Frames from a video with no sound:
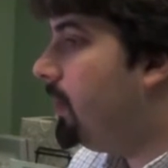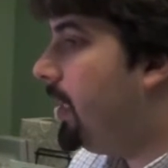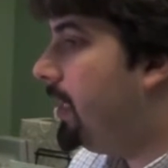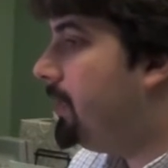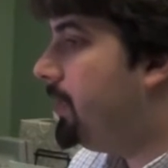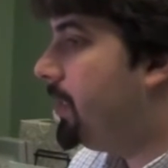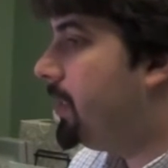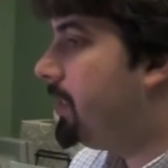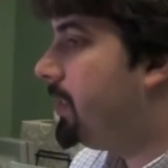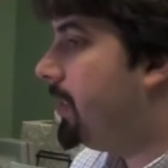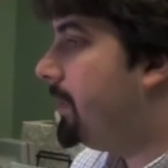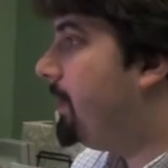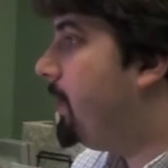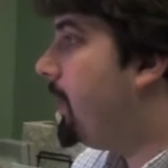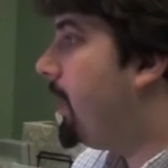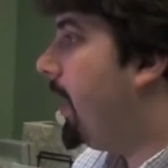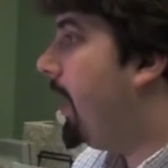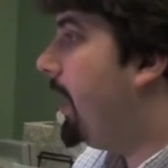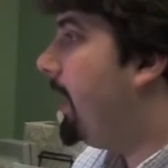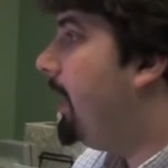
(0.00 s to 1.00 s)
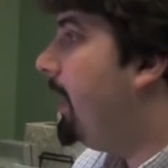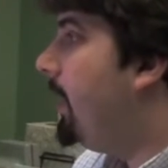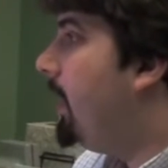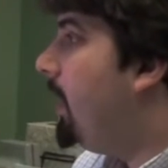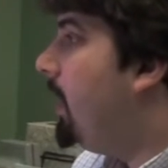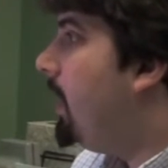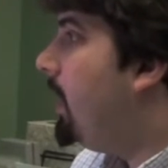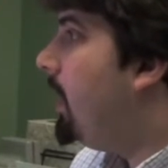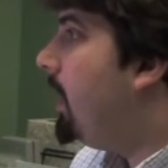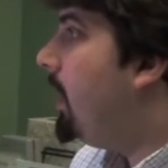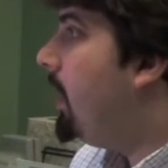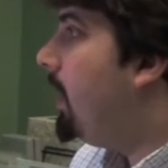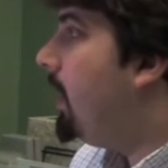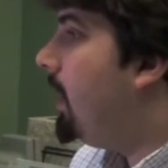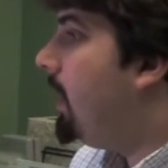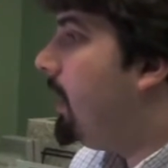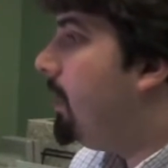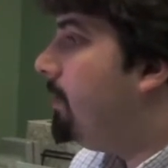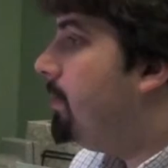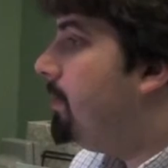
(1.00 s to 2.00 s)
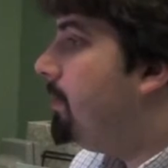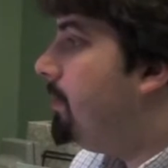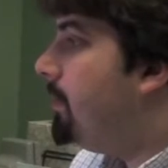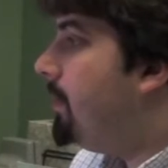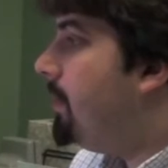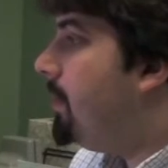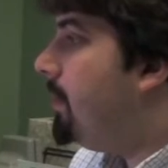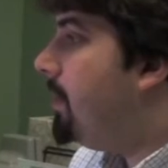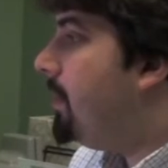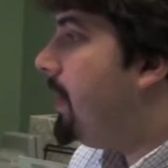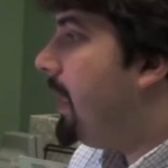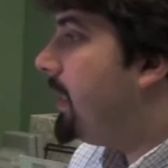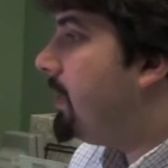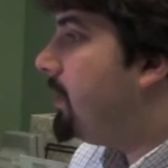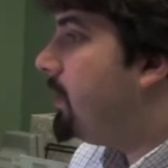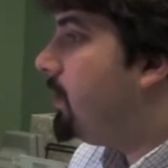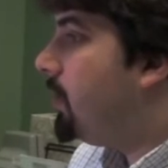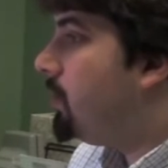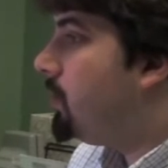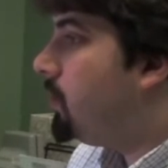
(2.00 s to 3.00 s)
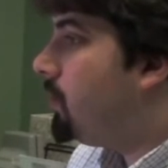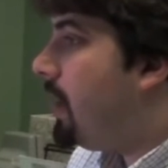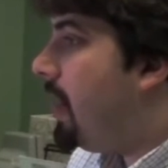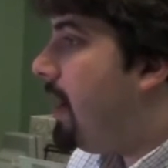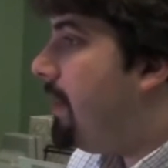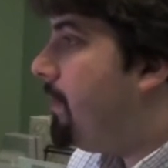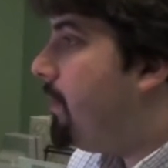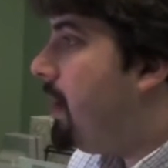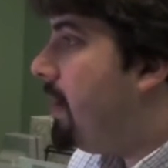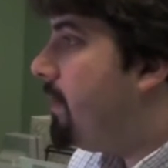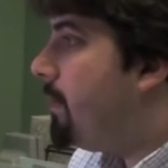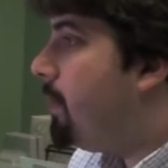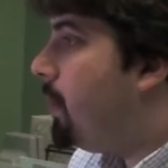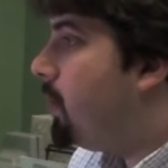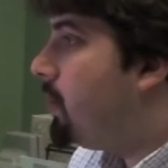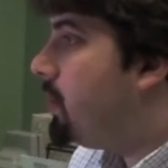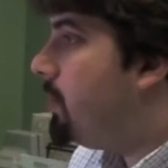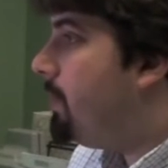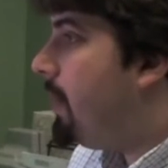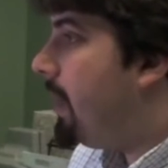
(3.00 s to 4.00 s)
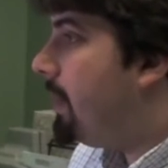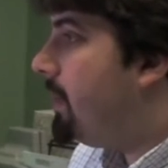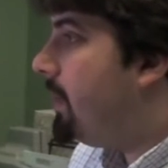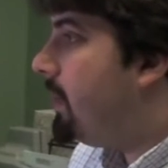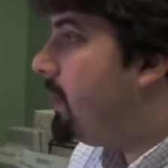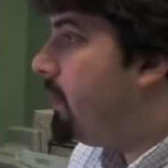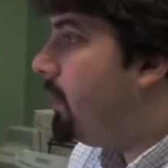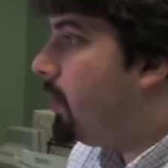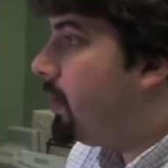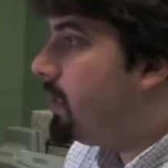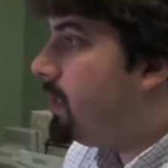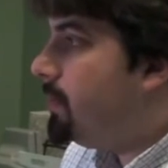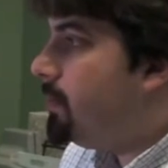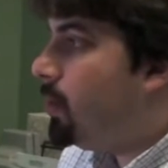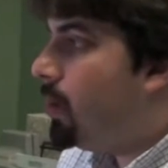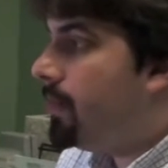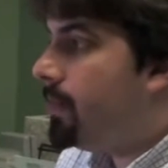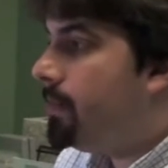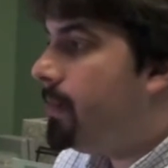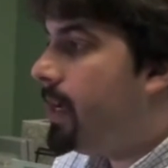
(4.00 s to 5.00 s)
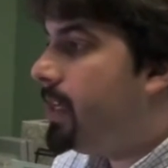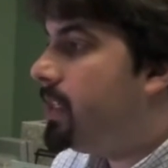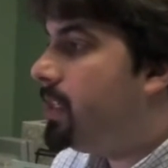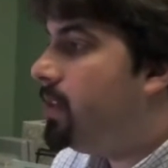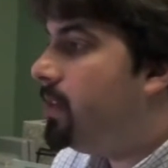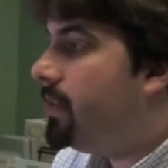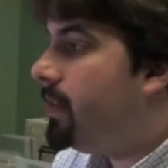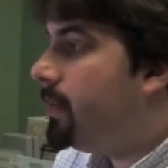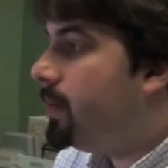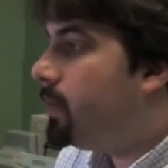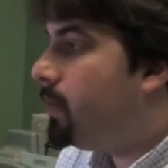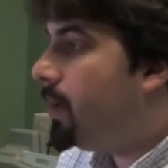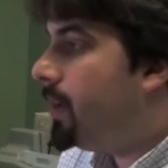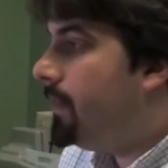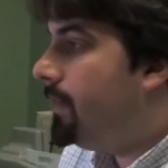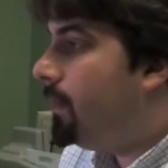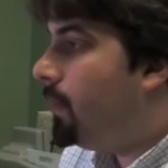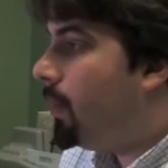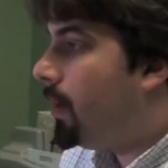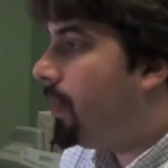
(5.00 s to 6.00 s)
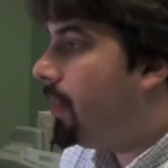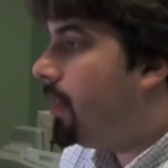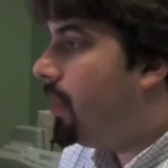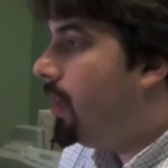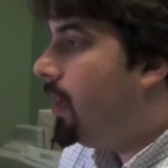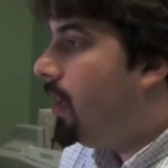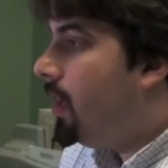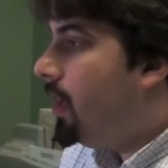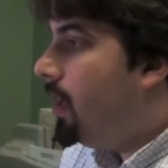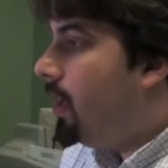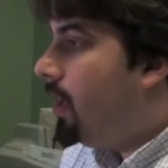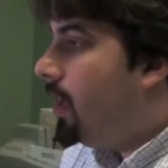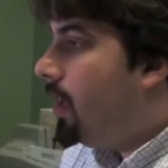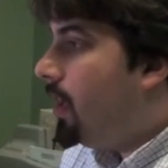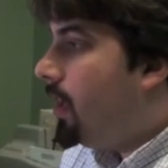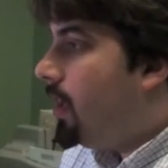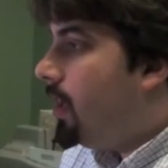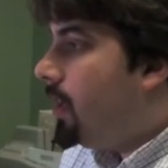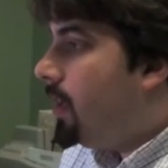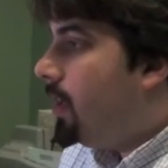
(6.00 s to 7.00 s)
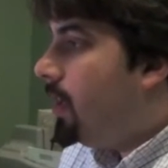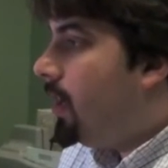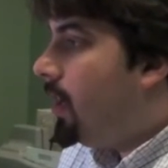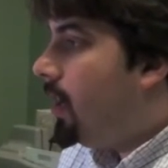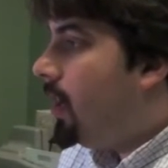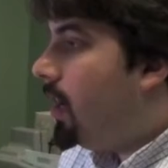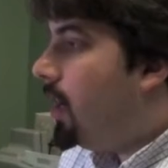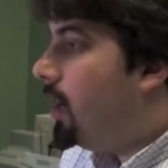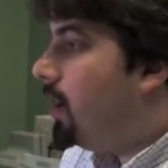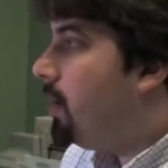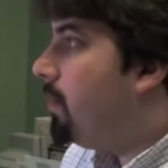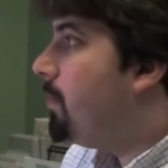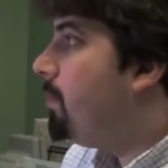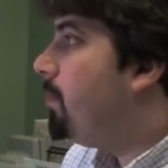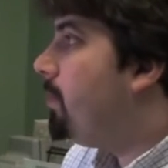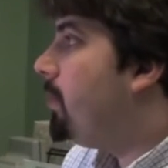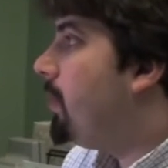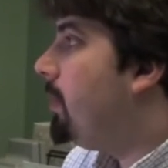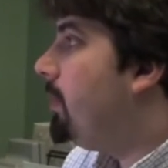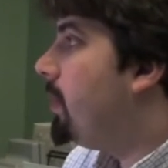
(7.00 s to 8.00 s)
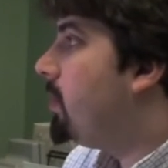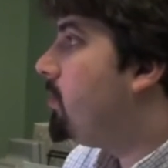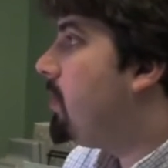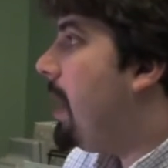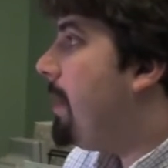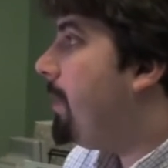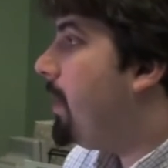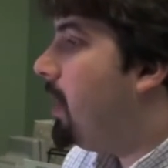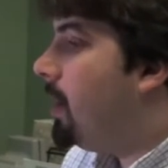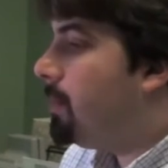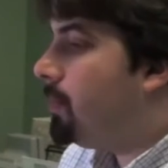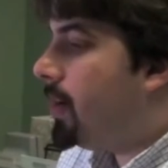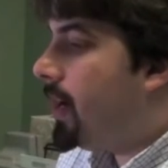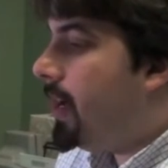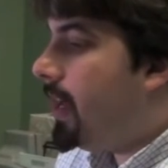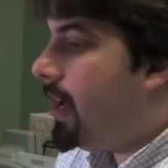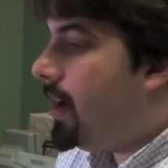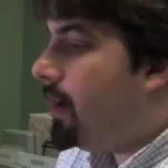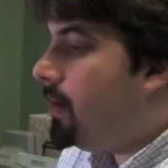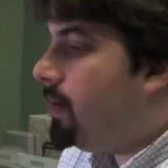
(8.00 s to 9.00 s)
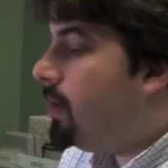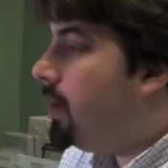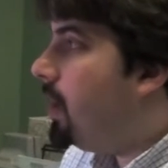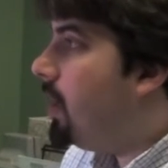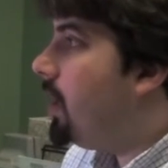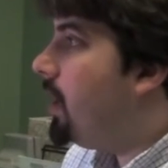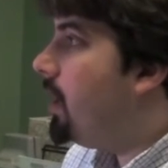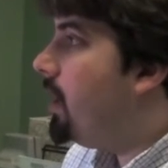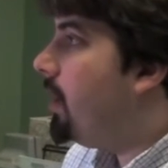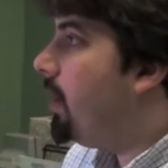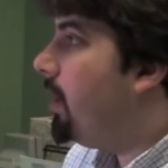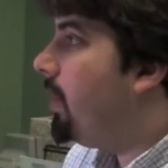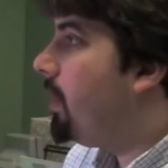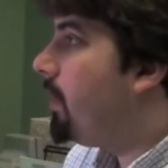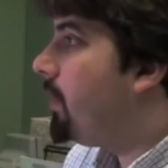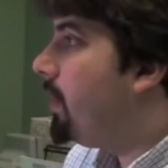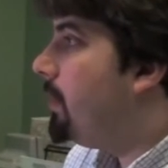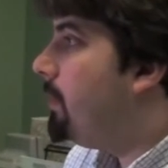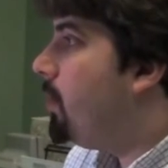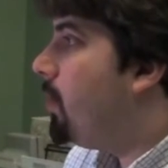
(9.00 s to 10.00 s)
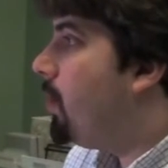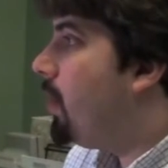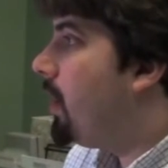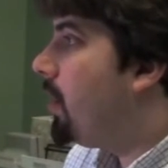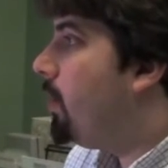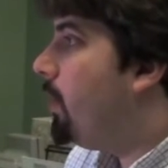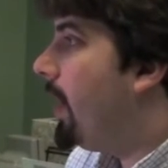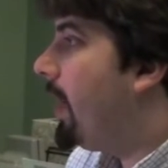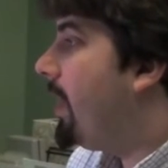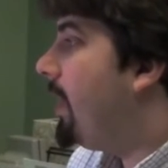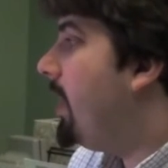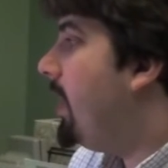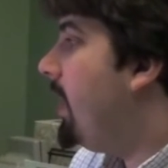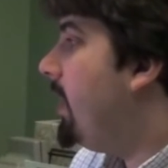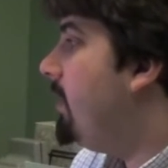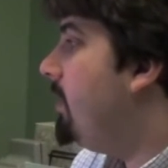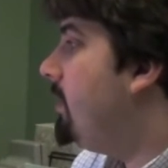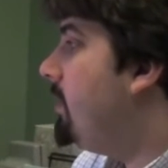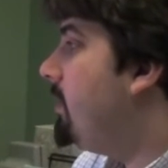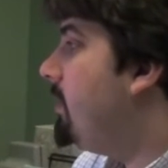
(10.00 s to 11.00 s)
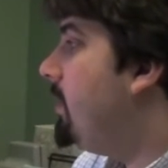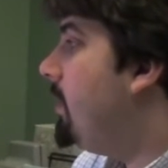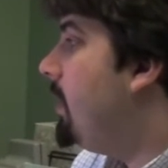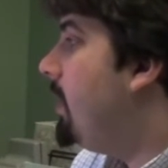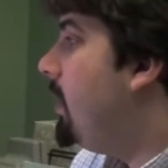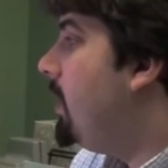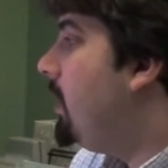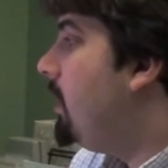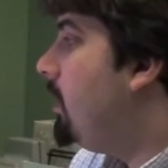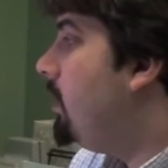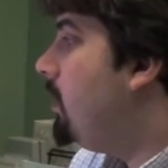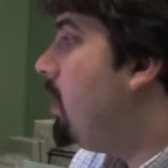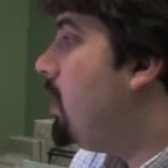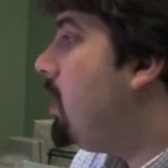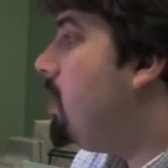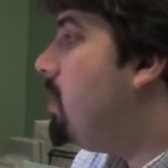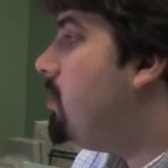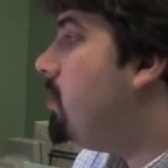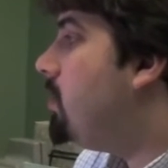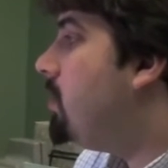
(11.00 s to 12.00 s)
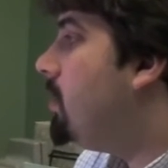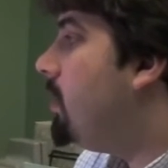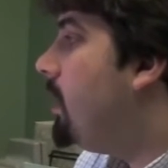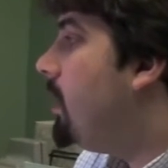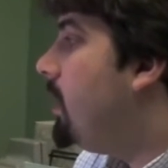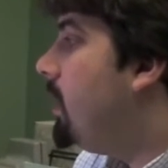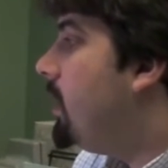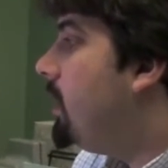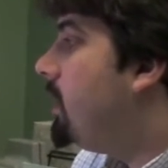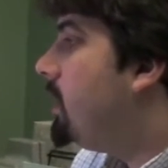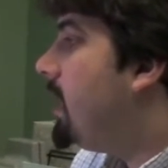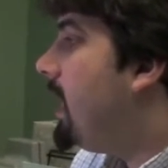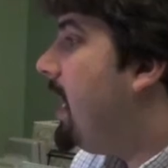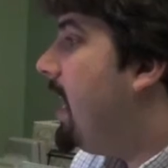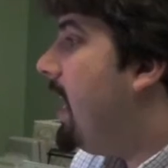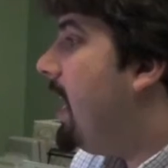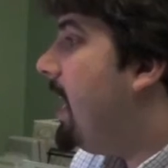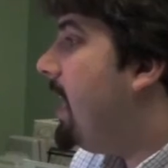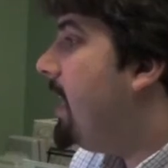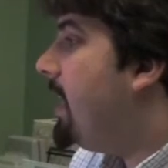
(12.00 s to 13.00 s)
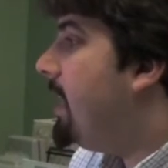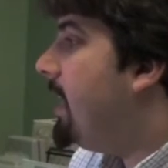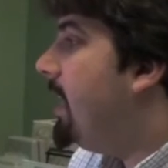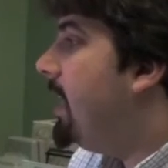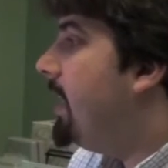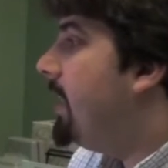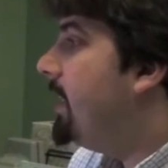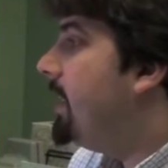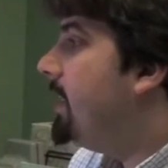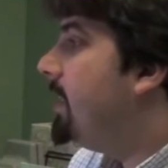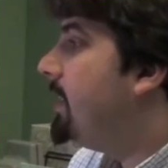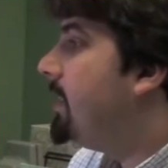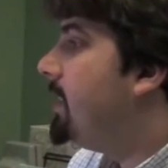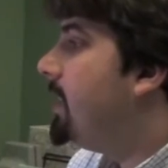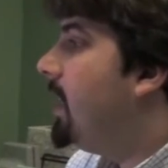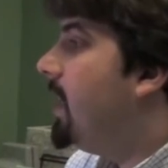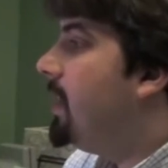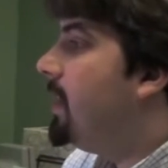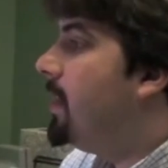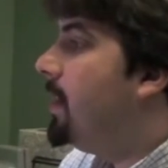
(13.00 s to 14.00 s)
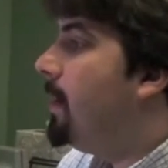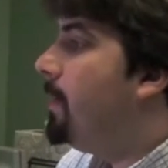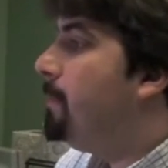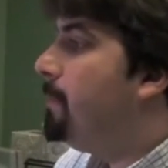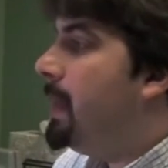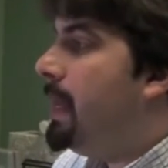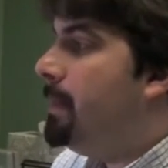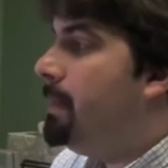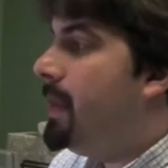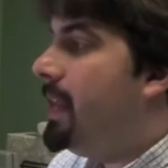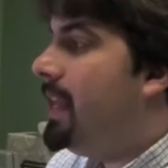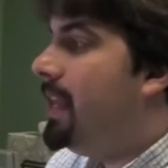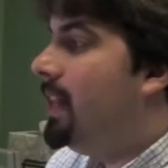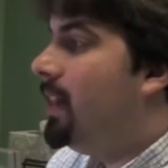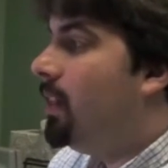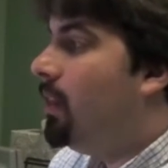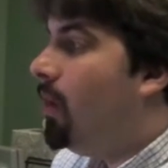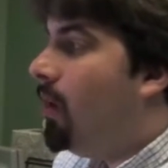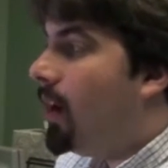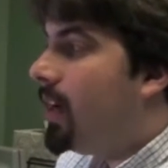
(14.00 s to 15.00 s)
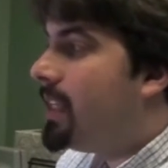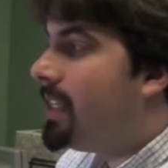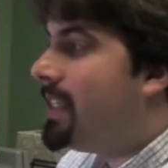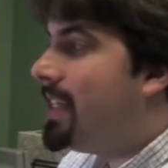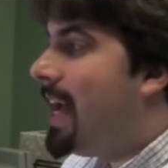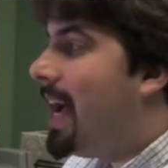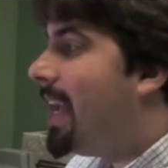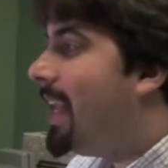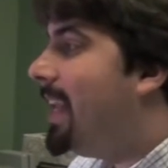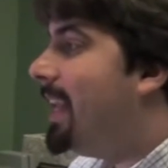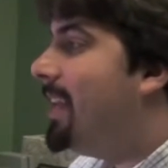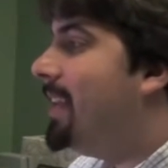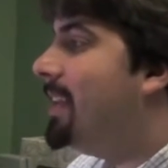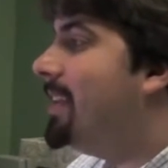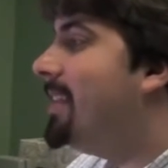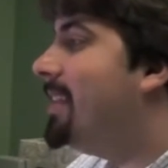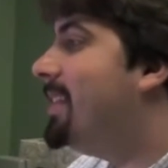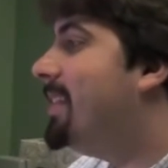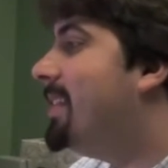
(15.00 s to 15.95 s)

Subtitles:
As you can see, okay. That's the social graph. We have a post about this. You want to see more information, November 24th. Pretty much wrapping up right now. Three more quick things. Logos. Today is the PP Longstocking.